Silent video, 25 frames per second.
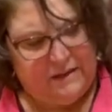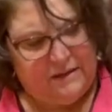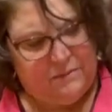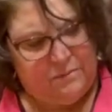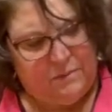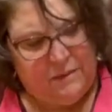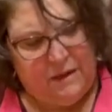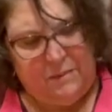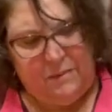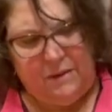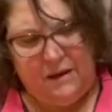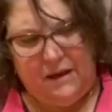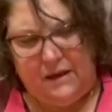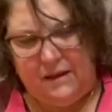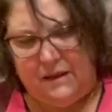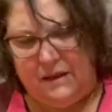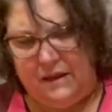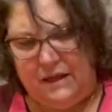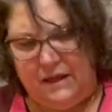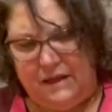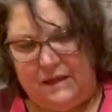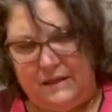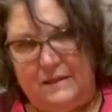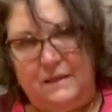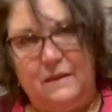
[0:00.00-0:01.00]
Maybe I'll think
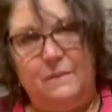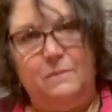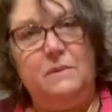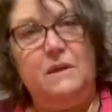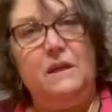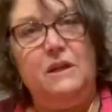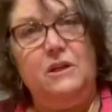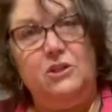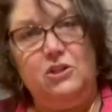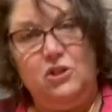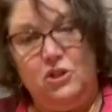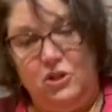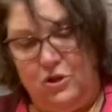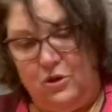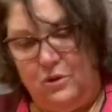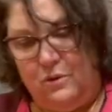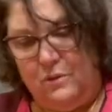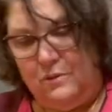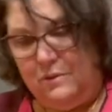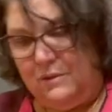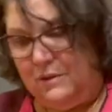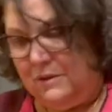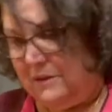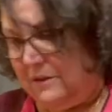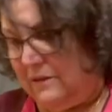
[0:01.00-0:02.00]
of something to
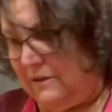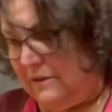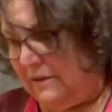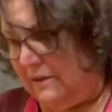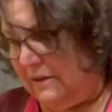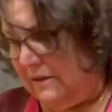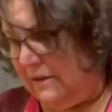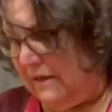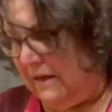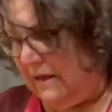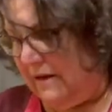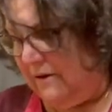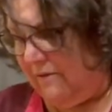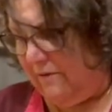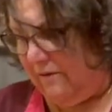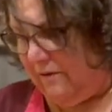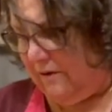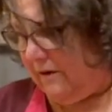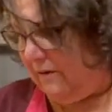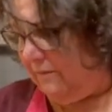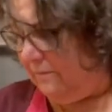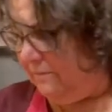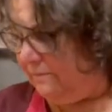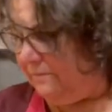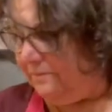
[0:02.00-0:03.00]
use later
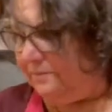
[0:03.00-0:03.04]
on.